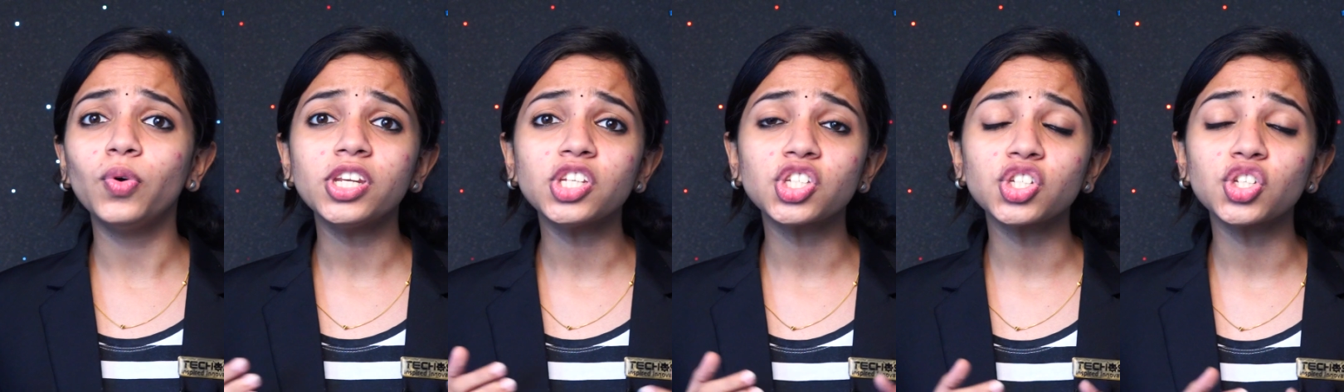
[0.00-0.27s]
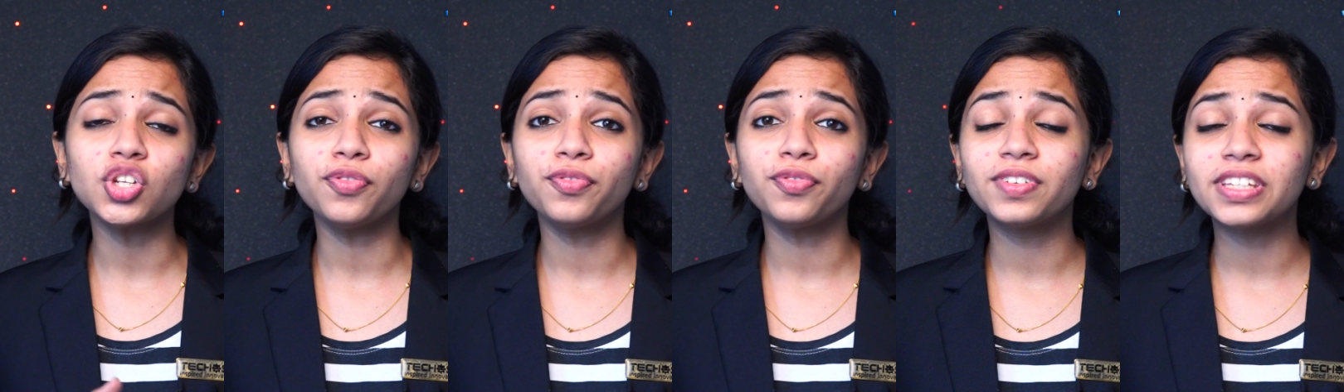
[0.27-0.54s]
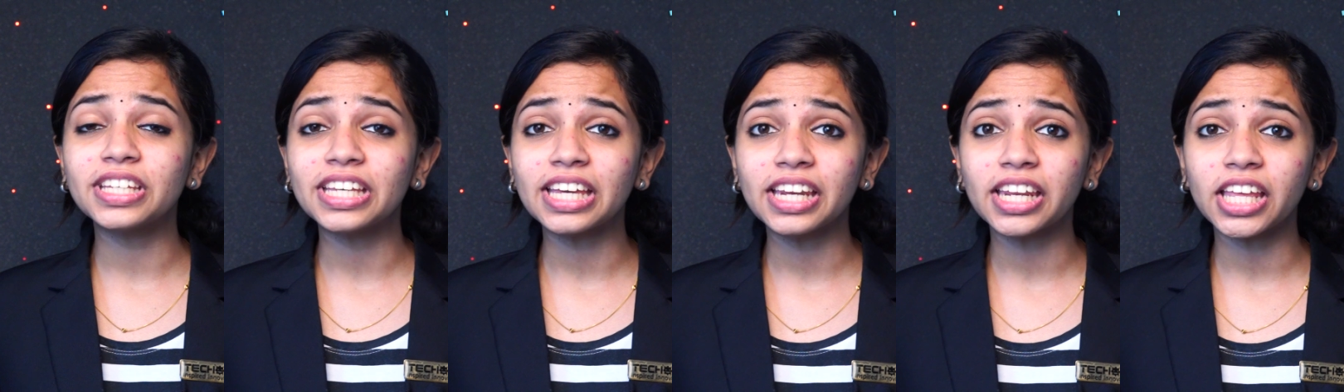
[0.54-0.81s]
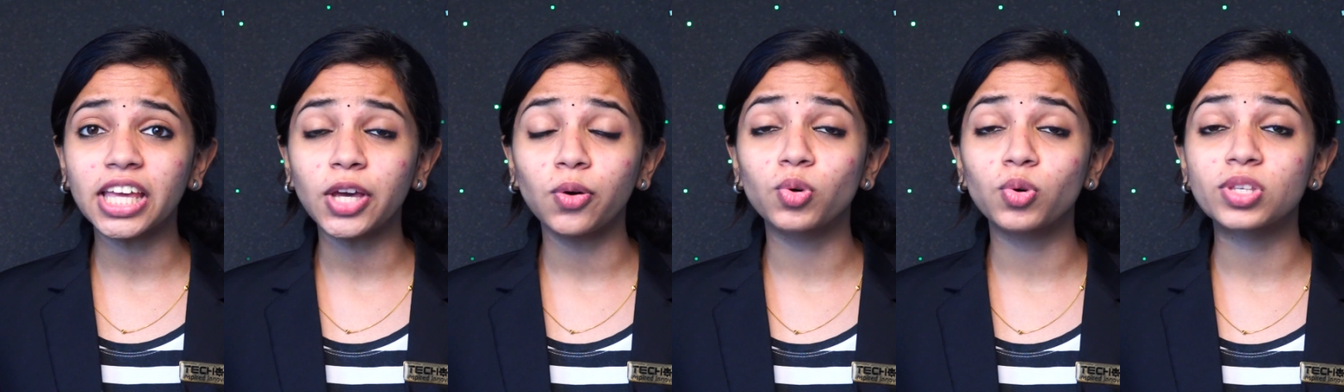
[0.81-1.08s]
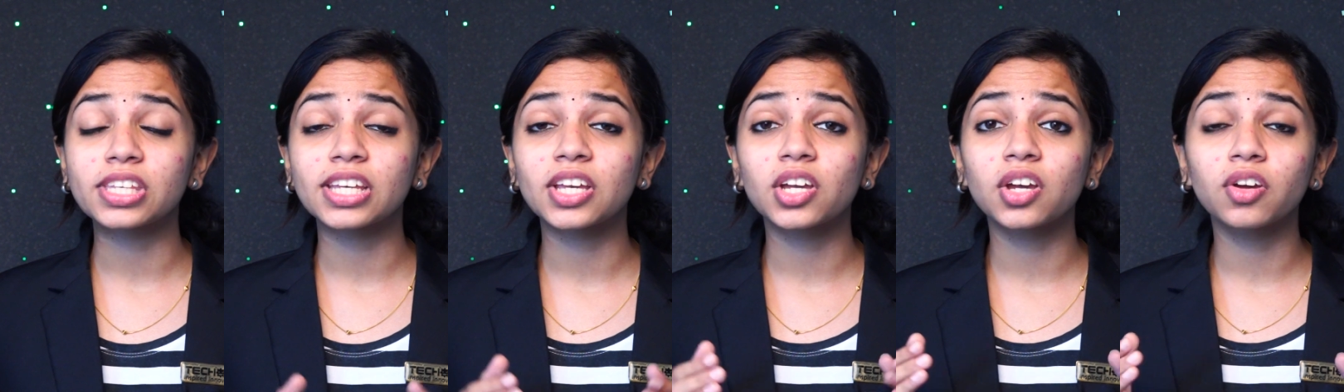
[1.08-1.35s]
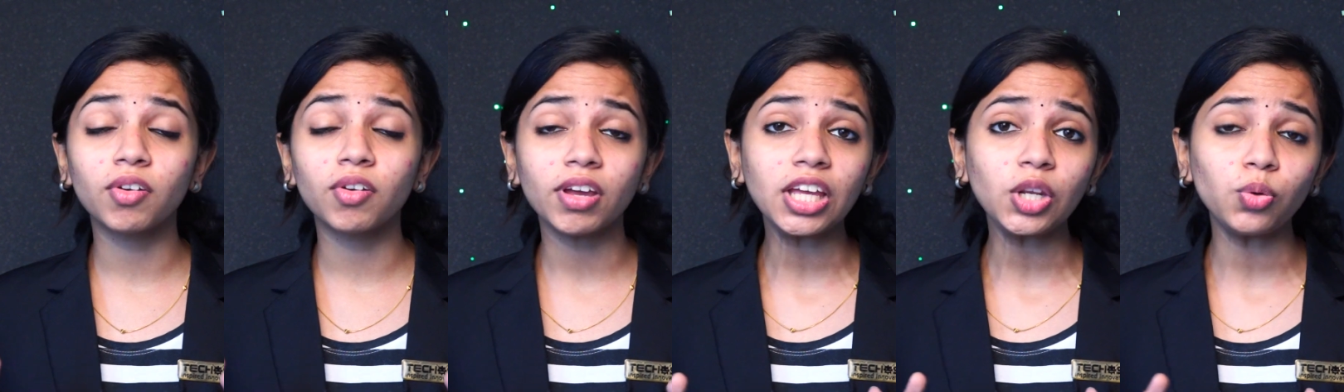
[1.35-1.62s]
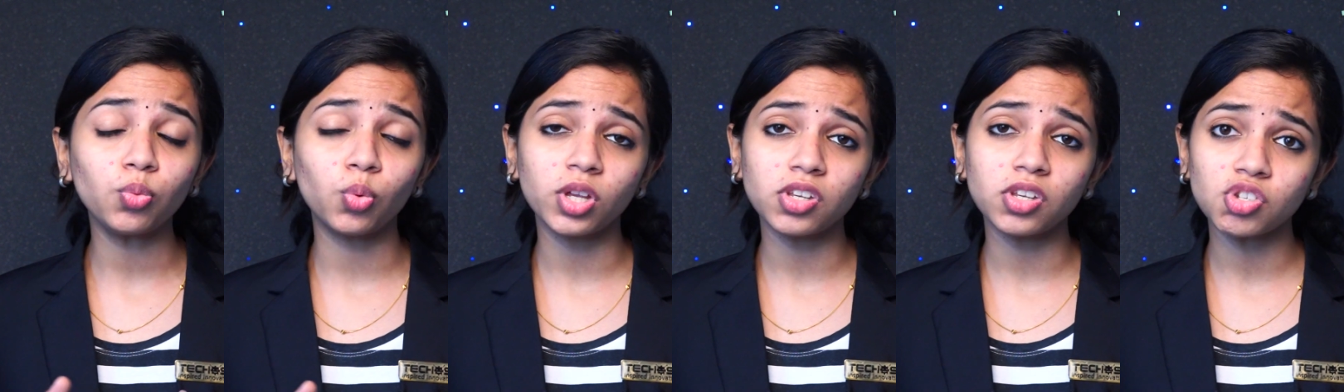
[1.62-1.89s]
invention of DNA was a
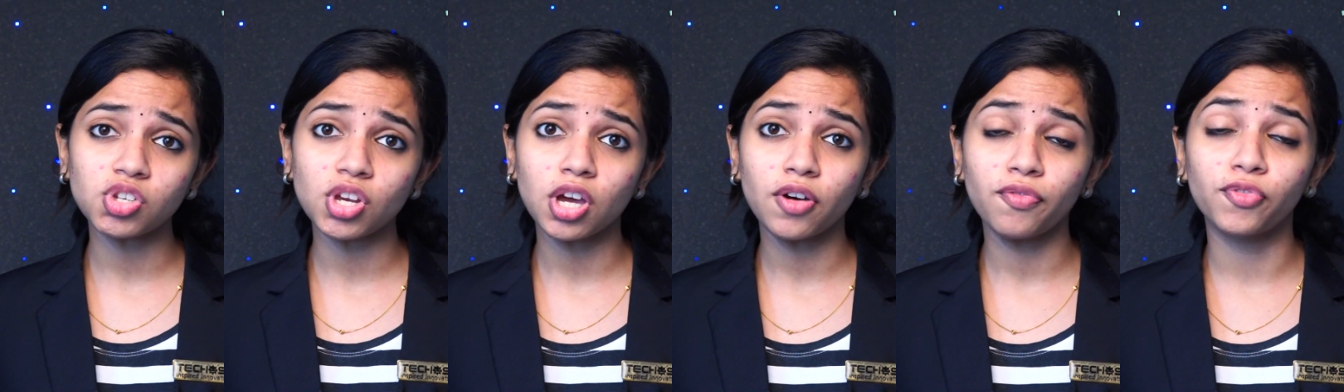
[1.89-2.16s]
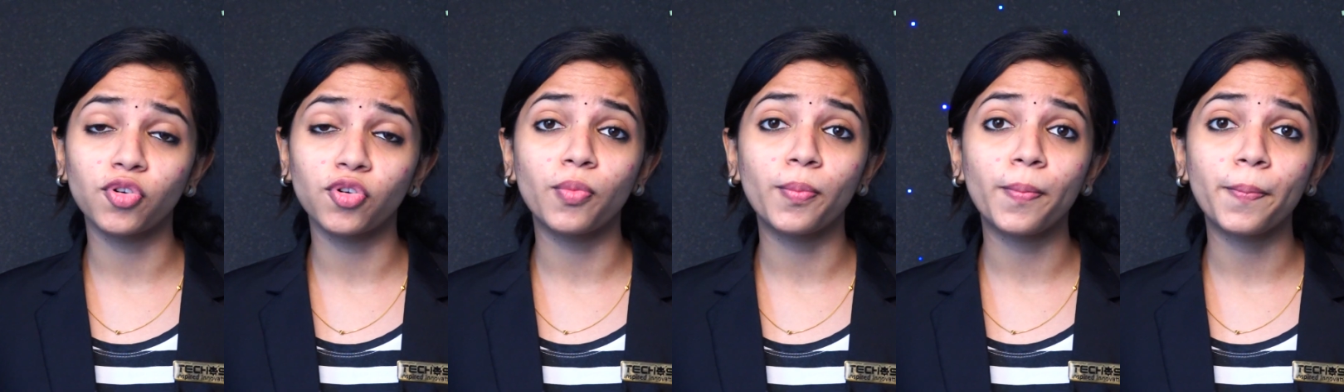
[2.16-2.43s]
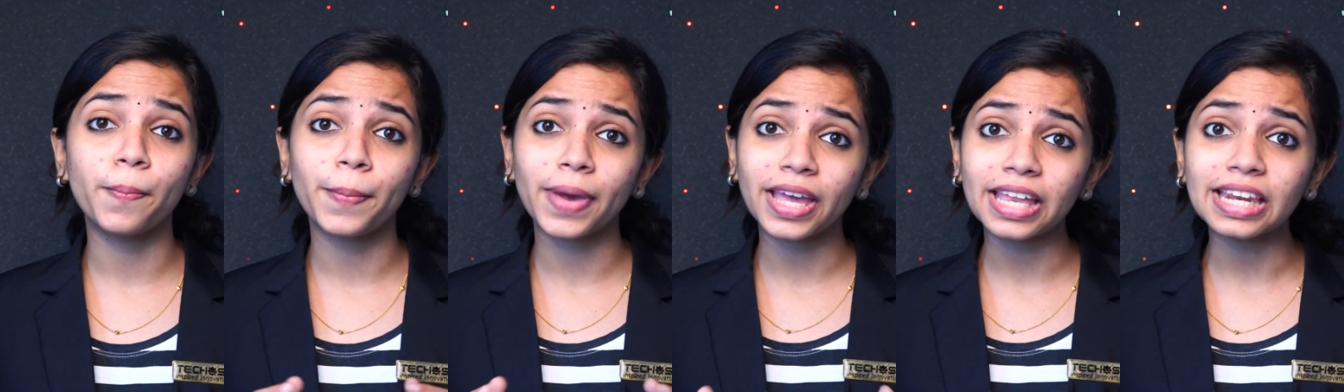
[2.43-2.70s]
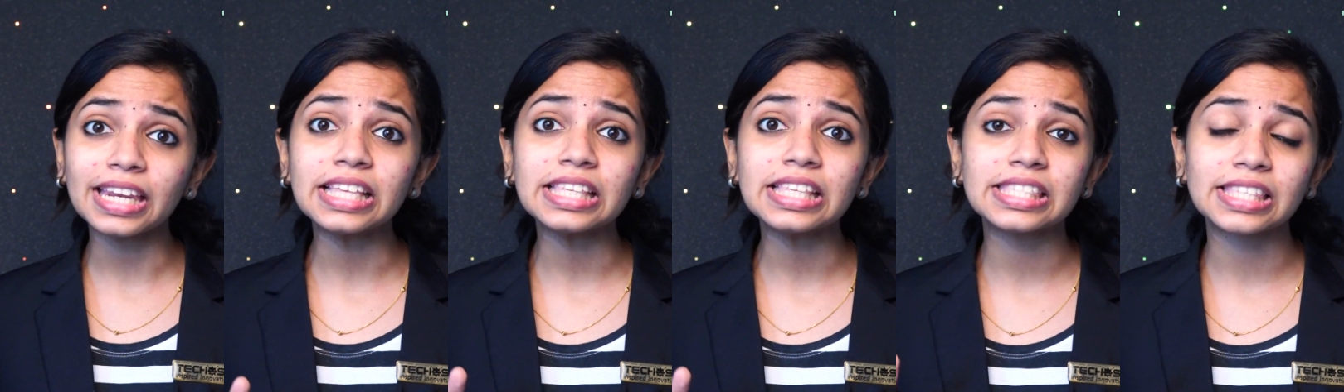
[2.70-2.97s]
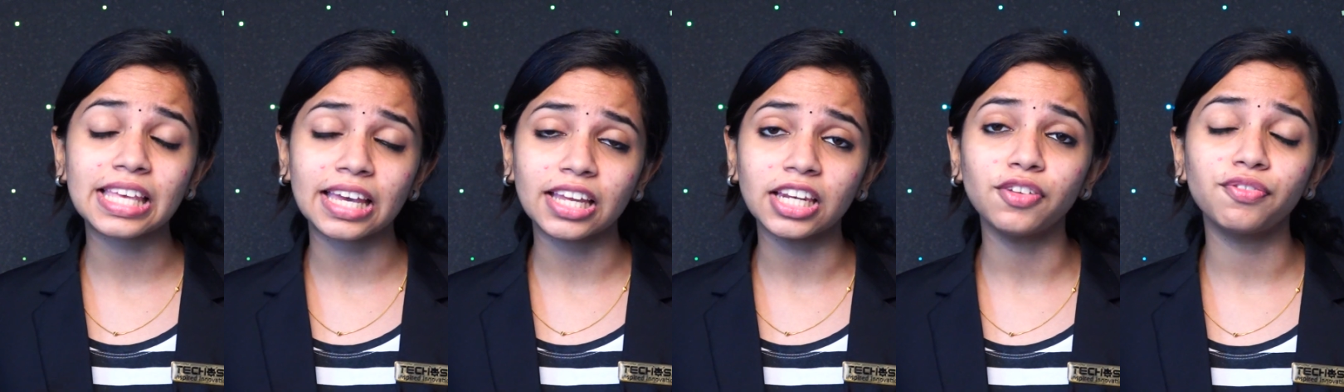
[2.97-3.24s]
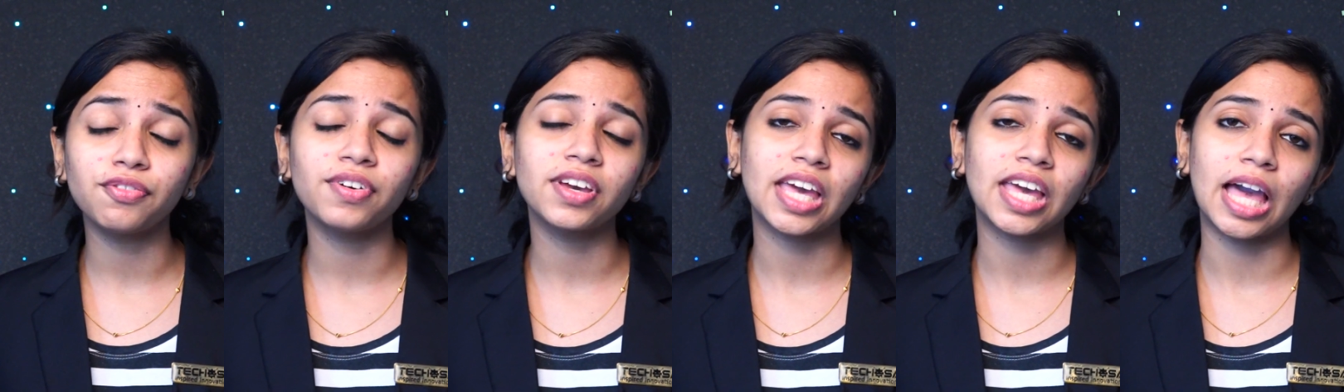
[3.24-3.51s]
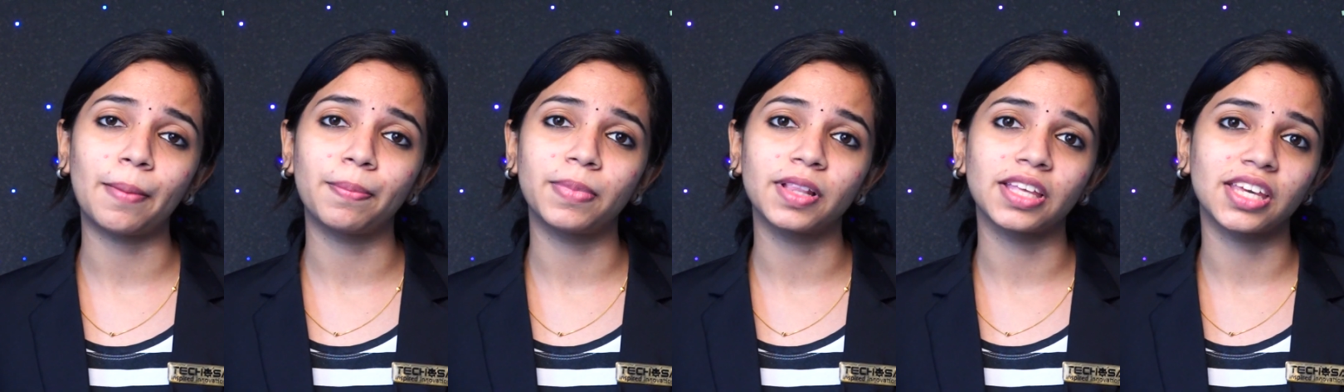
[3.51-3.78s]
great venture for many scientific
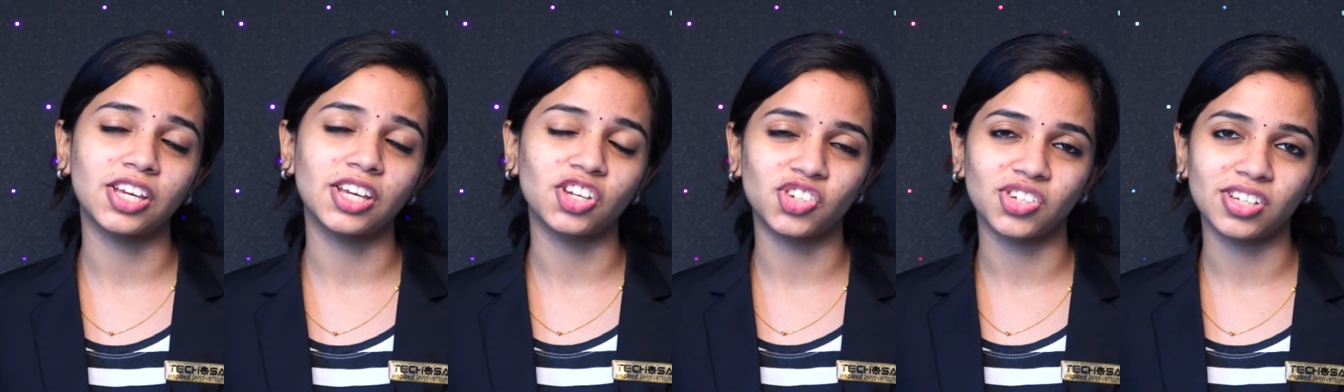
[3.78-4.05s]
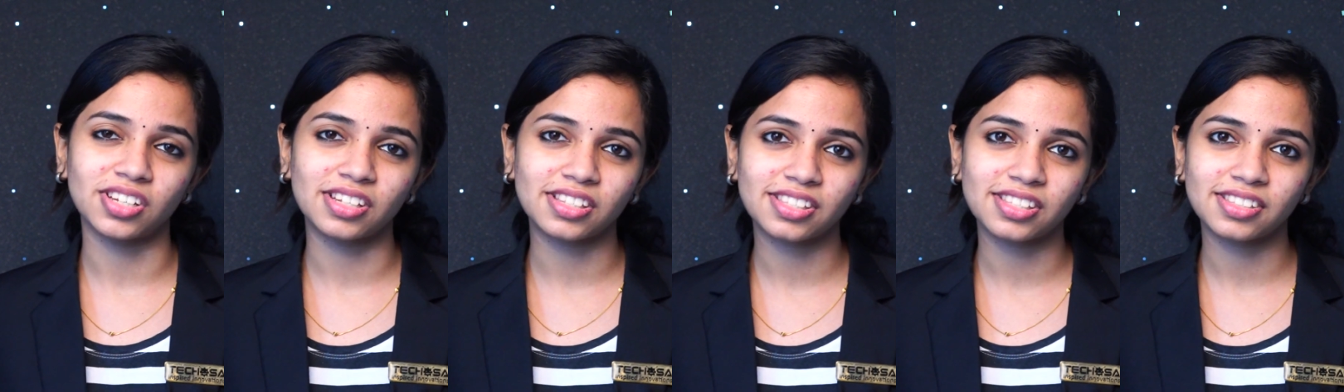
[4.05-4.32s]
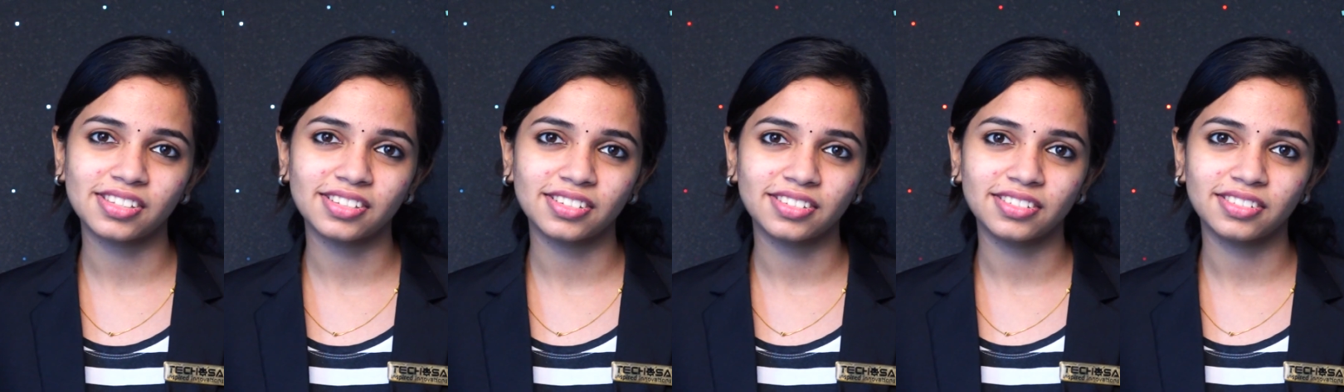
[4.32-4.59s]
applications.